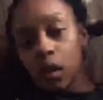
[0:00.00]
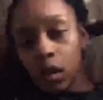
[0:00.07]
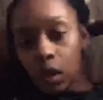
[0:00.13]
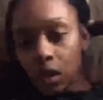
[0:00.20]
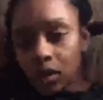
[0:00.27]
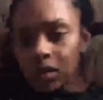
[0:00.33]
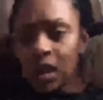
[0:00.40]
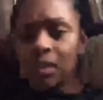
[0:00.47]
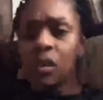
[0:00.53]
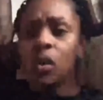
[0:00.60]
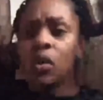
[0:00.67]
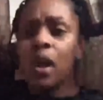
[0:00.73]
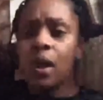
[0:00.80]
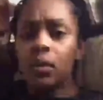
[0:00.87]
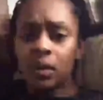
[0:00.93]
Because I
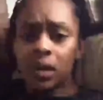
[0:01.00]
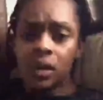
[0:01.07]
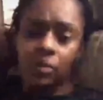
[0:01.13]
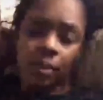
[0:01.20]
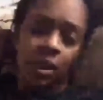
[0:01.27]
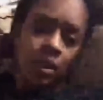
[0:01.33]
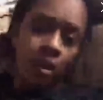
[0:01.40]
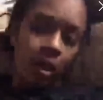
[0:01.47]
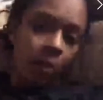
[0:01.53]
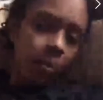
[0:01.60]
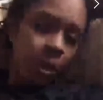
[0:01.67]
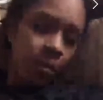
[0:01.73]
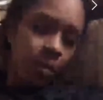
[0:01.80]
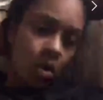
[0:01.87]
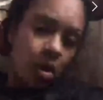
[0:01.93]
know how it is being an
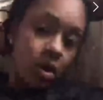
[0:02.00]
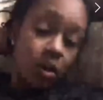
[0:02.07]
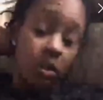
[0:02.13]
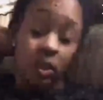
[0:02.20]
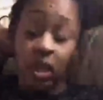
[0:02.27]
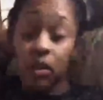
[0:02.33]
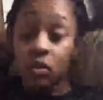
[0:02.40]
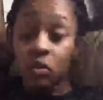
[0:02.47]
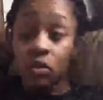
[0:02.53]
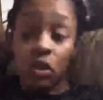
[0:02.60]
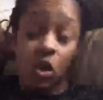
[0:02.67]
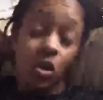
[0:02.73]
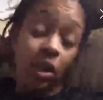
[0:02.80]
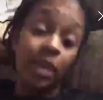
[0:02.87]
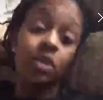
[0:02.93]
upcoming artist. In New
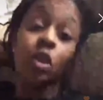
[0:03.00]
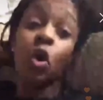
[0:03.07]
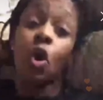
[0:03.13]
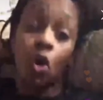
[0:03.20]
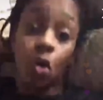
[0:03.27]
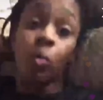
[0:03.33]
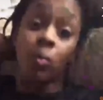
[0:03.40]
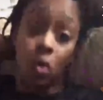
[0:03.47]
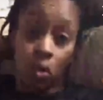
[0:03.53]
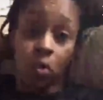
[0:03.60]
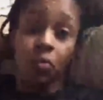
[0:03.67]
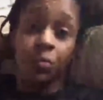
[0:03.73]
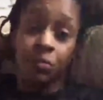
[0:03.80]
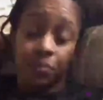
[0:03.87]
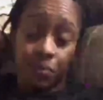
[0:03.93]
York, he's a combo.
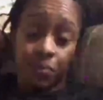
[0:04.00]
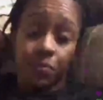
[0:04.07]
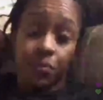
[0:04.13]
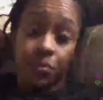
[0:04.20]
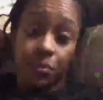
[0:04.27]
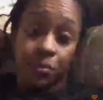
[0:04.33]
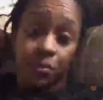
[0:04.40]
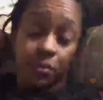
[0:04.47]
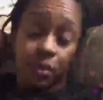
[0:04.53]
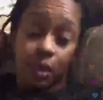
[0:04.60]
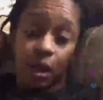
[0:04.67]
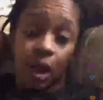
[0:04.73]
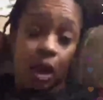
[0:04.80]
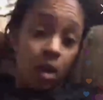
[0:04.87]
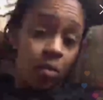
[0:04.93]

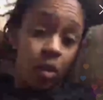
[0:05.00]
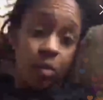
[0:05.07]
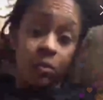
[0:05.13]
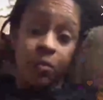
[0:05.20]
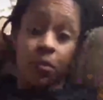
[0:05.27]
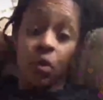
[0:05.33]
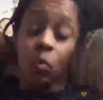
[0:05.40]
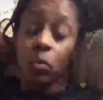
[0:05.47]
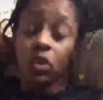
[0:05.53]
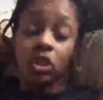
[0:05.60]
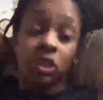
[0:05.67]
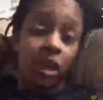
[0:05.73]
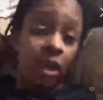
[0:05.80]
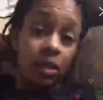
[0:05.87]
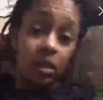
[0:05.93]
I don't give a fuck what
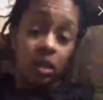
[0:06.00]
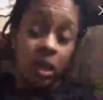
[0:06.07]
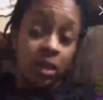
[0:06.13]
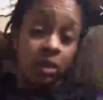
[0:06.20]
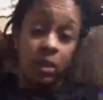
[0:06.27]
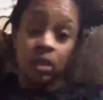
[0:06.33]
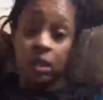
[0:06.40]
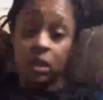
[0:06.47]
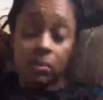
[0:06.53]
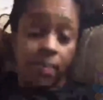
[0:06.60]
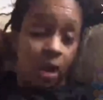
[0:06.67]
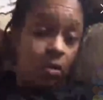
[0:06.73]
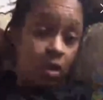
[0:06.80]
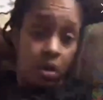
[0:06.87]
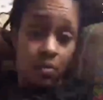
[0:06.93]
y'all, y'all see
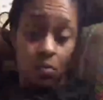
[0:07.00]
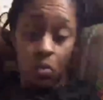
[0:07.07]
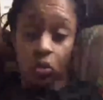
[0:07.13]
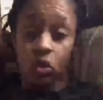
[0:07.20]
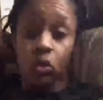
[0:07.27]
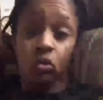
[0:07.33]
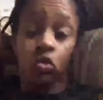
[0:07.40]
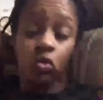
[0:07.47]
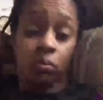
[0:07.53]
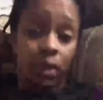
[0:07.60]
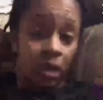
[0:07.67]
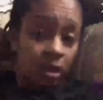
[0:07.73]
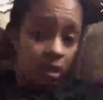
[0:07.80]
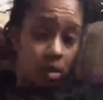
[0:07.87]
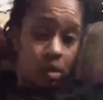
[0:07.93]
about him on social
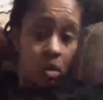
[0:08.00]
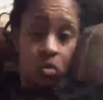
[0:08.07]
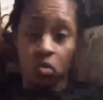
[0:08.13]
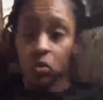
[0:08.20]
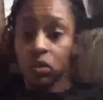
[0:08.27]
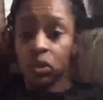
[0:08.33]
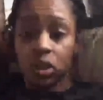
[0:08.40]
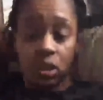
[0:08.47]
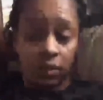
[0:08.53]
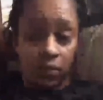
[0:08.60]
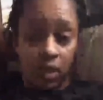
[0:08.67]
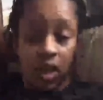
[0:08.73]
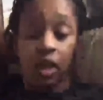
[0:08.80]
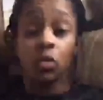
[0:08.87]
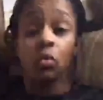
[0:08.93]
media, on
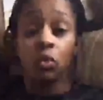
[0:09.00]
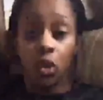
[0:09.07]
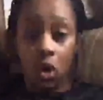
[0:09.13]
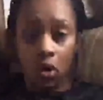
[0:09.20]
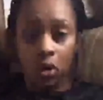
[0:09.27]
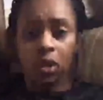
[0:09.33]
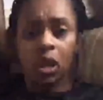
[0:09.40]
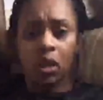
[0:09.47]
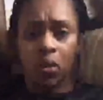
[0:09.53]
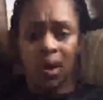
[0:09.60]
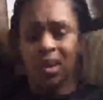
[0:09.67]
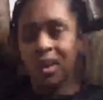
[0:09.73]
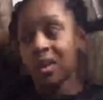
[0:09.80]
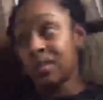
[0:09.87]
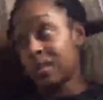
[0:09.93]
TV. In New York,
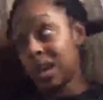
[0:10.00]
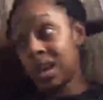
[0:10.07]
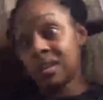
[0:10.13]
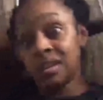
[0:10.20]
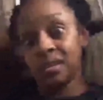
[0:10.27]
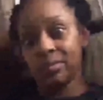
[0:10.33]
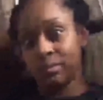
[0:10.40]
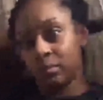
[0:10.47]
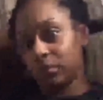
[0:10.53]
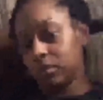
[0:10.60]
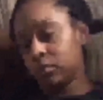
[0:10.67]
Jaquae, oh, that mm.